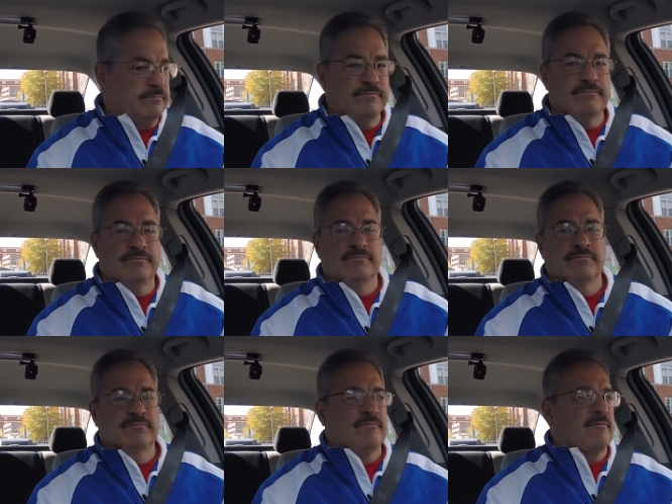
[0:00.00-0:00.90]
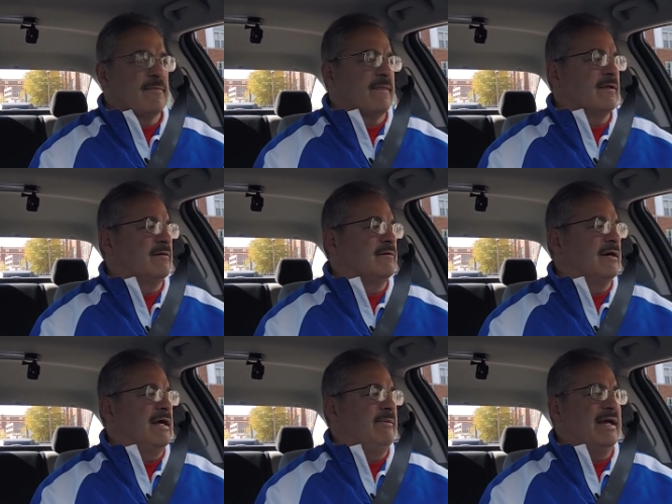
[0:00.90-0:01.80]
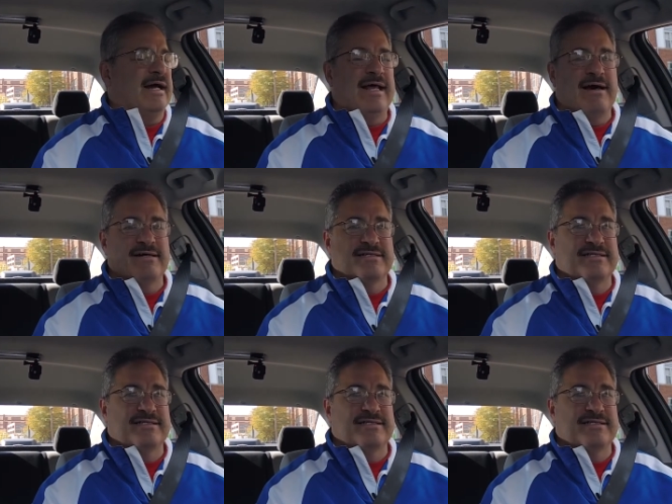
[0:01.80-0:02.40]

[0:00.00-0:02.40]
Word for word: Call ended. All right, we got Alex.